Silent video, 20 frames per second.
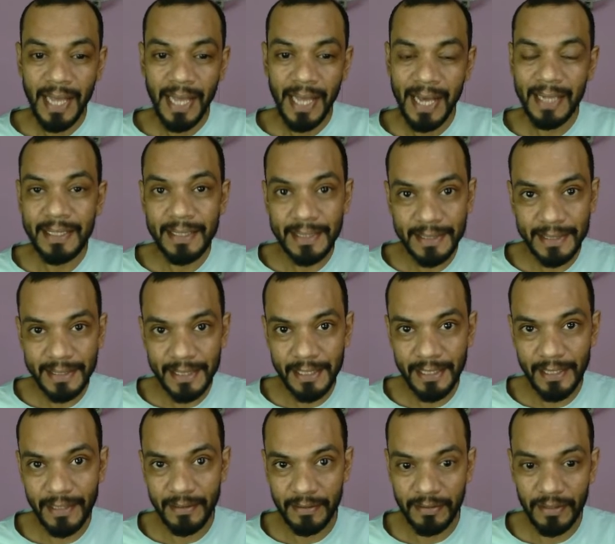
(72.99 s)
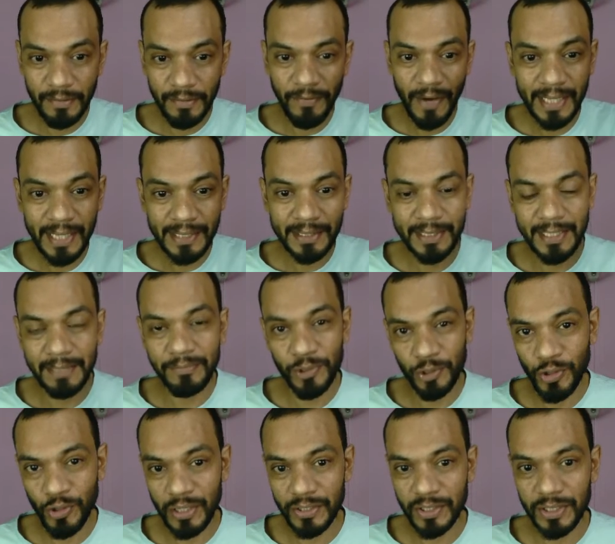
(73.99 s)
And it is a 5-step
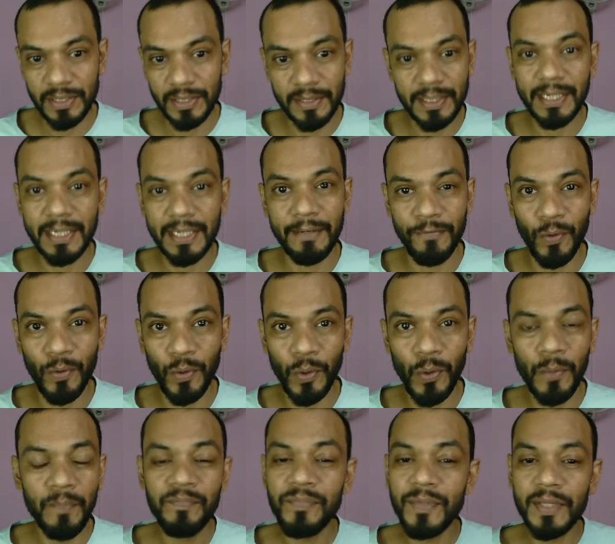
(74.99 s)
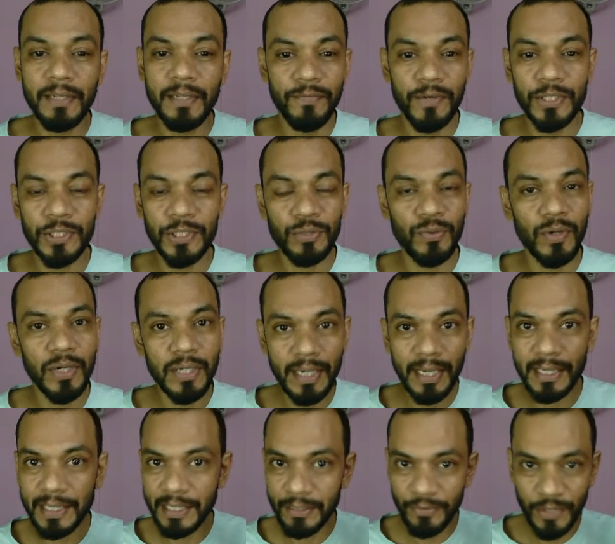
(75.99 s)
structure that I follow. The first one,
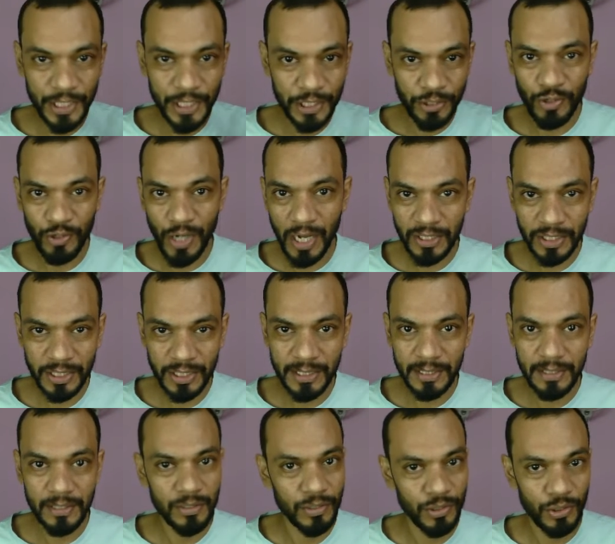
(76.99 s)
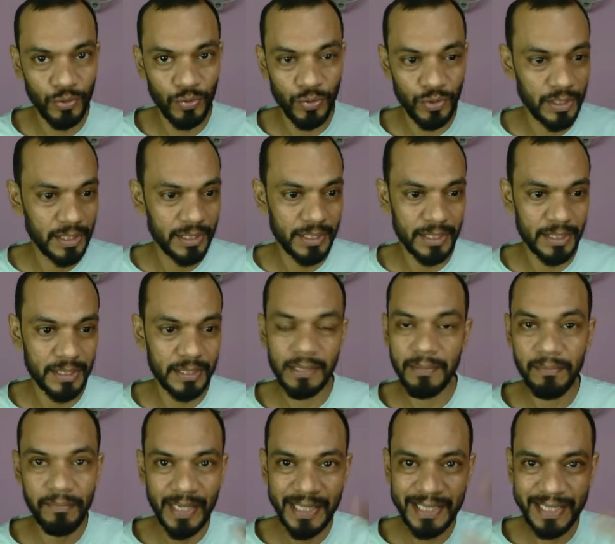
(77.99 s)
I'll give you an introduction to this
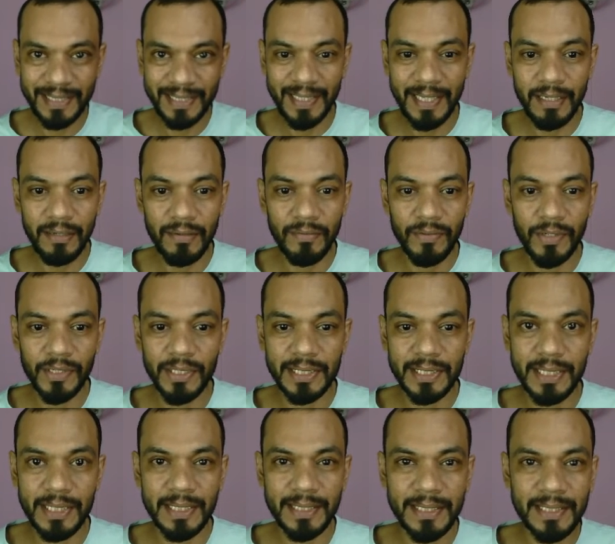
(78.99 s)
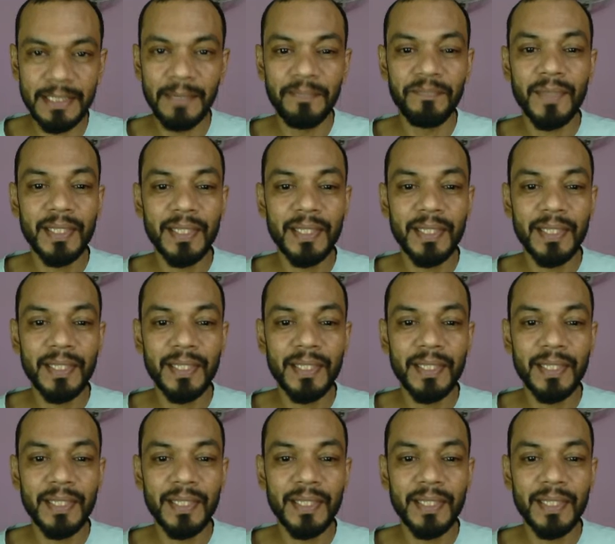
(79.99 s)
basic thing we'll discuss.